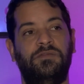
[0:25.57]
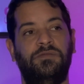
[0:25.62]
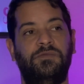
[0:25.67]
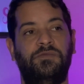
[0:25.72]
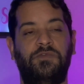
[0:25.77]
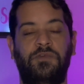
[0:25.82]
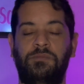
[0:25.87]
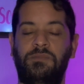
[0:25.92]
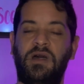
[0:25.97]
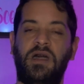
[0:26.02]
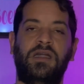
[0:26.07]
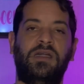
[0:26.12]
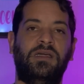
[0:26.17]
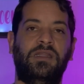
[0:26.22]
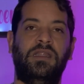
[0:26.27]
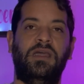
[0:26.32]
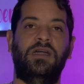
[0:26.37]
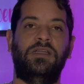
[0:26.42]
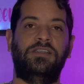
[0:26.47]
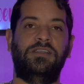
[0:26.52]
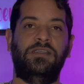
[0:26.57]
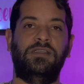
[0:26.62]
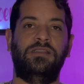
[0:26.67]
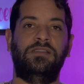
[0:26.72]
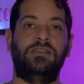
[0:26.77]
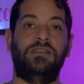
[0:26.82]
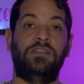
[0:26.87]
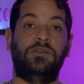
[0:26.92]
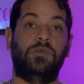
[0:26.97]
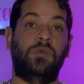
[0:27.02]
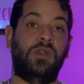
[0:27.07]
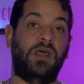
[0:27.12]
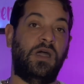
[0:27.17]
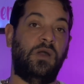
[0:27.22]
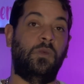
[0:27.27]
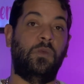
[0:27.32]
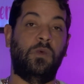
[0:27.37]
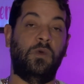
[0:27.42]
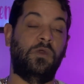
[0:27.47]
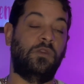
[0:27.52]
for my collection is what I
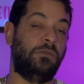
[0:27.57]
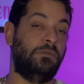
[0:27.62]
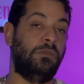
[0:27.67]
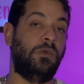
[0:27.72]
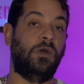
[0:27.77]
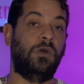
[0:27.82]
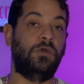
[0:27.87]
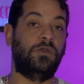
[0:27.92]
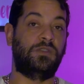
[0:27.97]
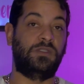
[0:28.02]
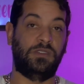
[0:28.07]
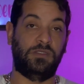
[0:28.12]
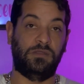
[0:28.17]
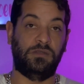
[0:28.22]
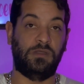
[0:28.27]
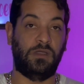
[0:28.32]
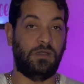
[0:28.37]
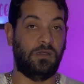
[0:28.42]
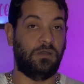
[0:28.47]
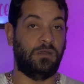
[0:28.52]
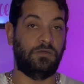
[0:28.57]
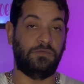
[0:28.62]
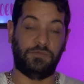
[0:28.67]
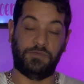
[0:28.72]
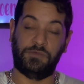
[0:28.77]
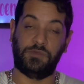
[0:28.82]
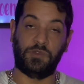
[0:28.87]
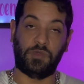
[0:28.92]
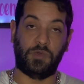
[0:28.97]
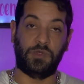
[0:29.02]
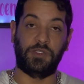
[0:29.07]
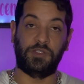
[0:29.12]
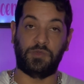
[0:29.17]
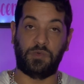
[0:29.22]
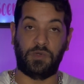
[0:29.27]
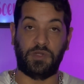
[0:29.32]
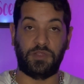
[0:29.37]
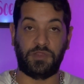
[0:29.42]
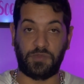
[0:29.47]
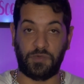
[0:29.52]
wore the most of
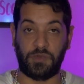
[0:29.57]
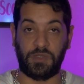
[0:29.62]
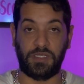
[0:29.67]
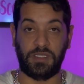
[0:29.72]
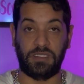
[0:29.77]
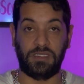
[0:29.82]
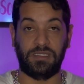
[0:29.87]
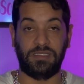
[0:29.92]
2023.